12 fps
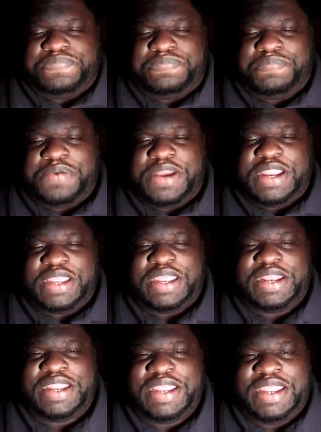pretty
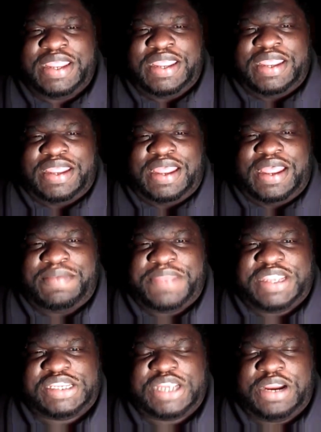good
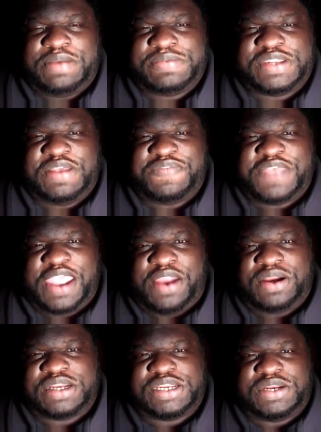in terms of
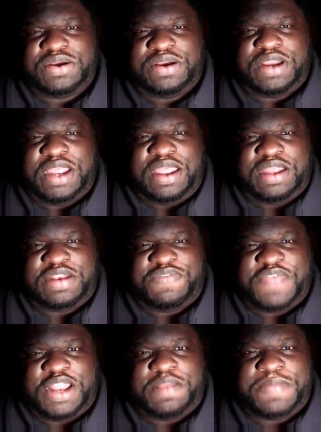character
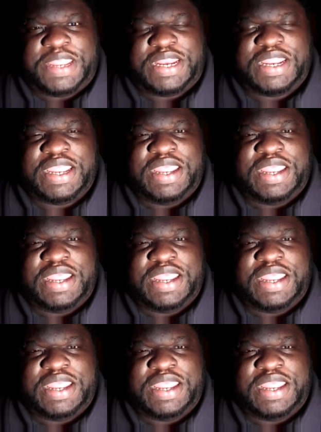development.